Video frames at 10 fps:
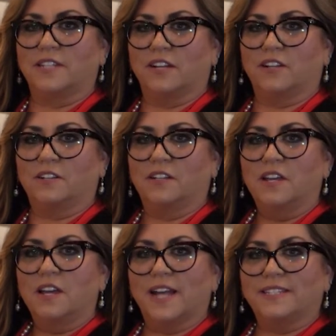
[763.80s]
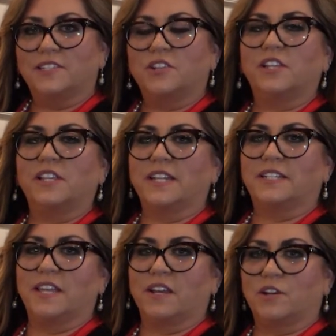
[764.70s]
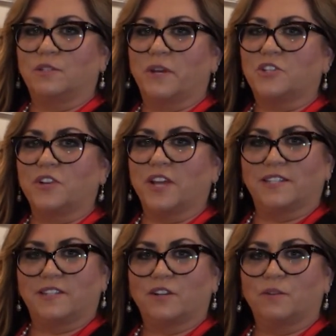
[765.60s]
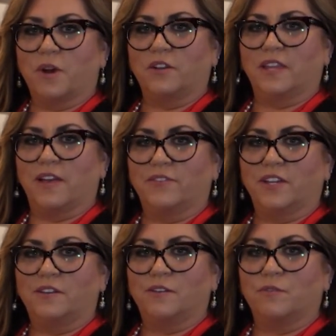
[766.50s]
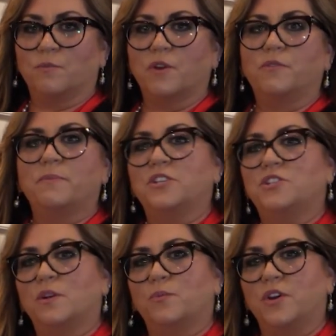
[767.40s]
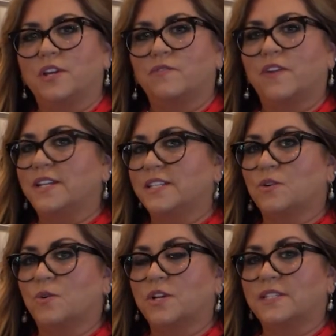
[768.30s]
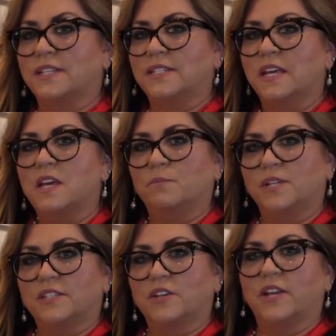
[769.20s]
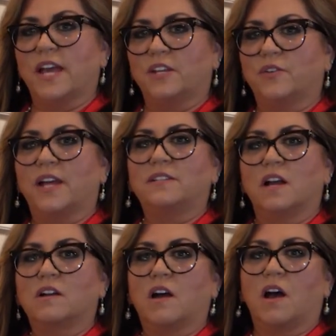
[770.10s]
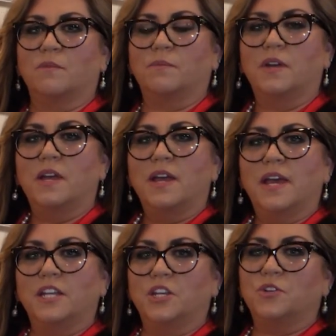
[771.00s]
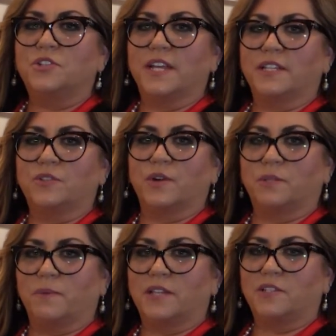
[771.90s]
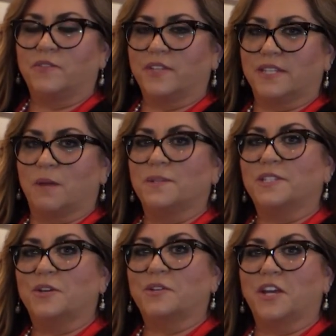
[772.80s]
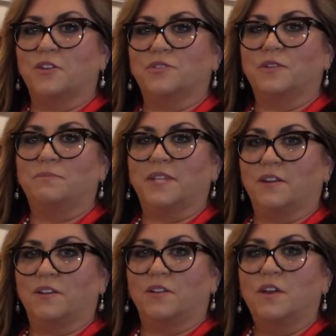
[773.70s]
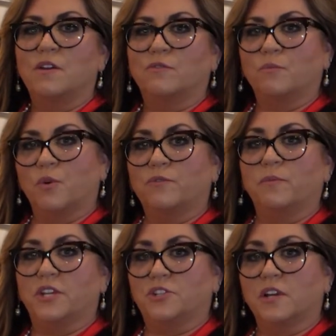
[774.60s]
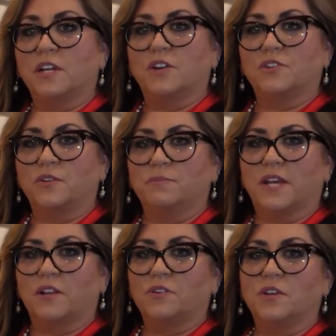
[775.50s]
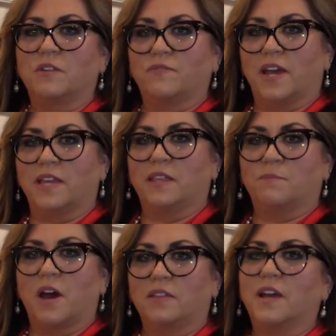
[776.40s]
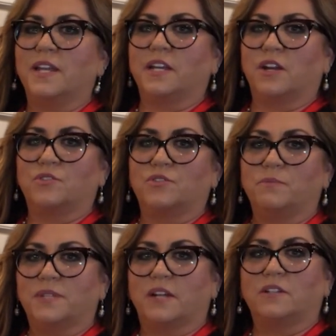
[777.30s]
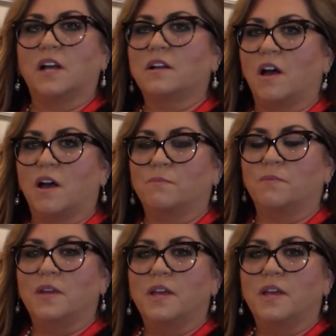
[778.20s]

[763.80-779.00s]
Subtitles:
Dental. I'd sincerely like to thank our special guest, Dr. Martin Levin. For more information on where you can find his courses, please go to endonet.com. And a huge thanks to our sponsor of this episode, Carestream Dental. For more information on Carestream Dental, you can find them online at carestreamdental.com.